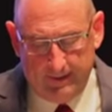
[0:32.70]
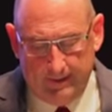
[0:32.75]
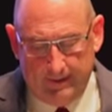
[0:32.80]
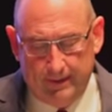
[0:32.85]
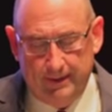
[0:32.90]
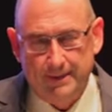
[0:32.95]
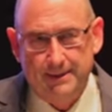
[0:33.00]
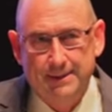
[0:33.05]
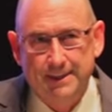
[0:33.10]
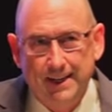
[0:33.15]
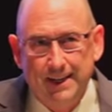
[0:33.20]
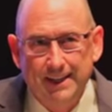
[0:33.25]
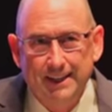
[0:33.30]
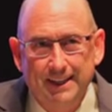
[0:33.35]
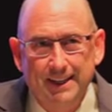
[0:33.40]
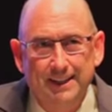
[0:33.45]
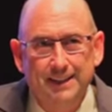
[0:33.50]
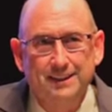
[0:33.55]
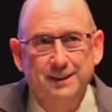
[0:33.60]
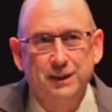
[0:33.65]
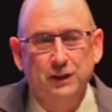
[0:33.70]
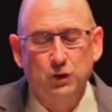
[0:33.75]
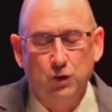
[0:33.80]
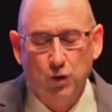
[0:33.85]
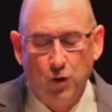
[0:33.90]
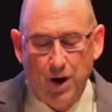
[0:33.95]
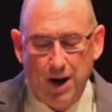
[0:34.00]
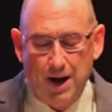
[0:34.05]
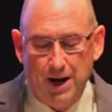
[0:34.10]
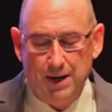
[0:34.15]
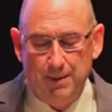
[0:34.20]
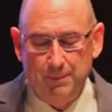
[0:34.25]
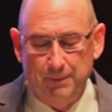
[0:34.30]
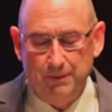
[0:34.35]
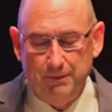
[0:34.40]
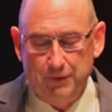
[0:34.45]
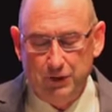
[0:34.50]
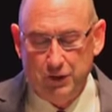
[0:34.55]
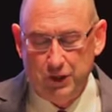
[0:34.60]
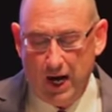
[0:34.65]
To say that it's a crime
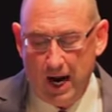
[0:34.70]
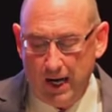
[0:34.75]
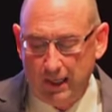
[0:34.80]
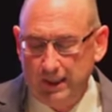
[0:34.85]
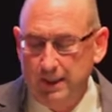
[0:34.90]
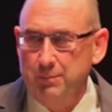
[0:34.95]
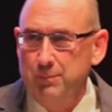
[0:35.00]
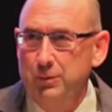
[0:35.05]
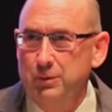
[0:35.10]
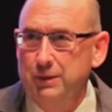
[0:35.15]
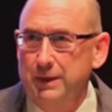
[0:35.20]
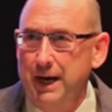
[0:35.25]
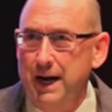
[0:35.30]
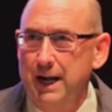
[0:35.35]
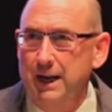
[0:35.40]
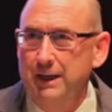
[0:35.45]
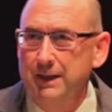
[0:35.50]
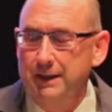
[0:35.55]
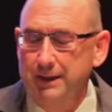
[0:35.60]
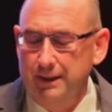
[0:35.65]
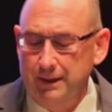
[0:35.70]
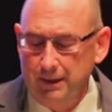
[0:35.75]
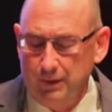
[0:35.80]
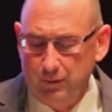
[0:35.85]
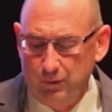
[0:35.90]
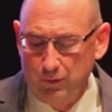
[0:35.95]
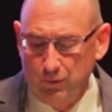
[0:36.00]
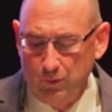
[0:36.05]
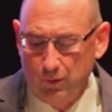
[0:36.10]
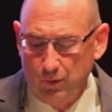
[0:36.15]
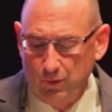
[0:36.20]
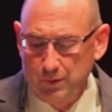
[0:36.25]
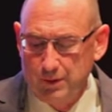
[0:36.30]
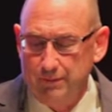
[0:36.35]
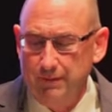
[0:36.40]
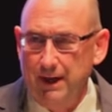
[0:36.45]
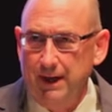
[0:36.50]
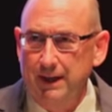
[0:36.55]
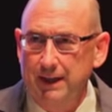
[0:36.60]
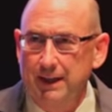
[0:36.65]
of shocking brutality and a gross
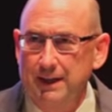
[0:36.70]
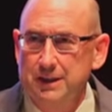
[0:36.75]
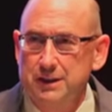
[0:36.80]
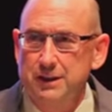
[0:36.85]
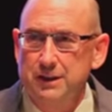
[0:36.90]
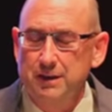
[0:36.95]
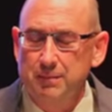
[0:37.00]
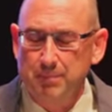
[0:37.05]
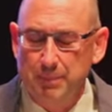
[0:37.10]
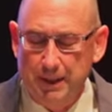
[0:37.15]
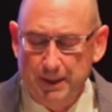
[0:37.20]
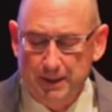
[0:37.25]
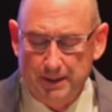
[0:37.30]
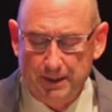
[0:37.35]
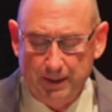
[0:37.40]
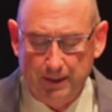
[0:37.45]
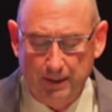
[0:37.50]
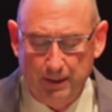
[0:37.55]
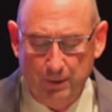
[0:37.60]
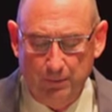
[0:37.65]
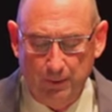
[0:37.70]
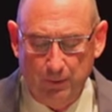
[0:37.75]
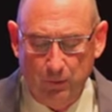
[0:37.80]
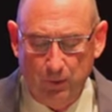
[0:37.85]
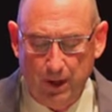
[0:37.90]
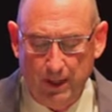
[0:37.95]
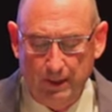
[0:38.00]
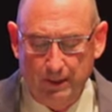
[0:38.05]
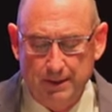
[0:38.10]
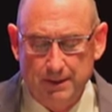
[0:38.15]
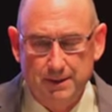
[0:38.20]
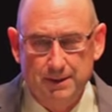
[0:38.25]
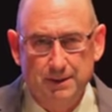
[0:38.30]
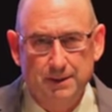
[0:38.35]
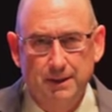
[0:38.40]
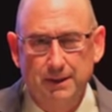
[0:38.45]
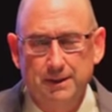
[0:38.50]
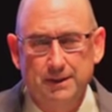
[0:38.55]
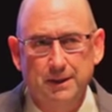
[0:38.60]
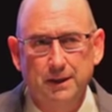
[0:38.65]
violation of basic human rights
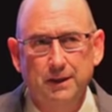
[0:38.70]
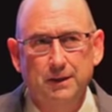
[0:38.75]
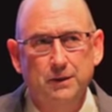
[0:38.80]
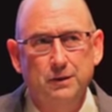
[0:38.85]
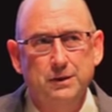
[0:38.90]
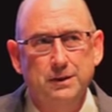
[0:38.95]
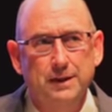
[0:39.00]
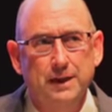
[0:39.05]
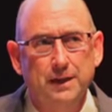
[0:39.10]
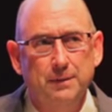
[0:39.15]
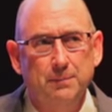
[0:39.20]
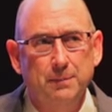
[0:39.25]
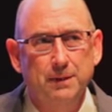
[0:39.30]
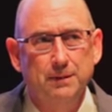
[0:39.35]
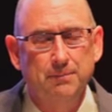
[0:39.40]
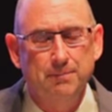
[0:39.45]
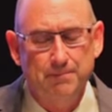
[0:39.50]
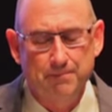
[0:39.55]
is an understatement.